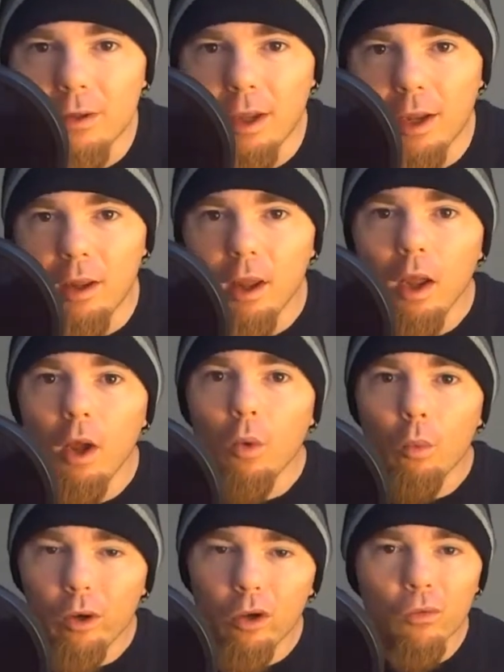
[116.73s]
And
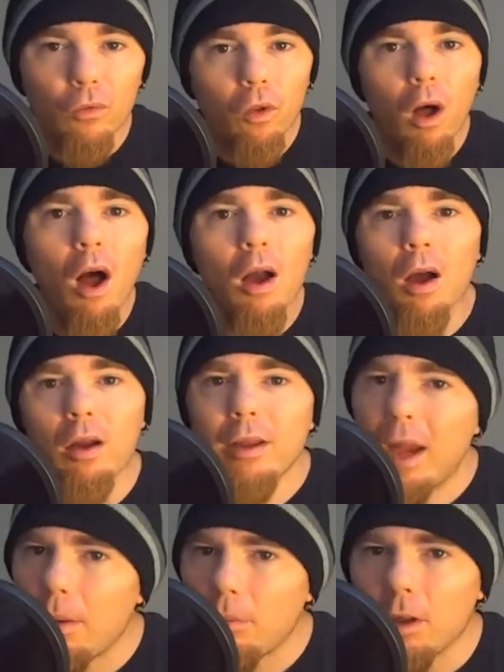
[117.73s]
when you vlog on a
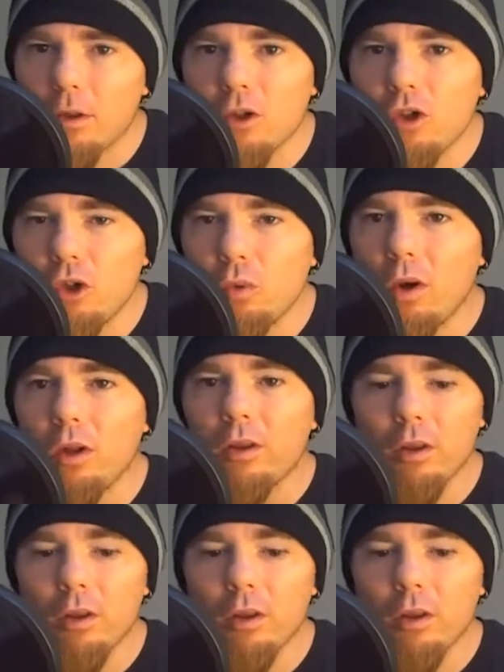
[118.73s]
camera like this, you want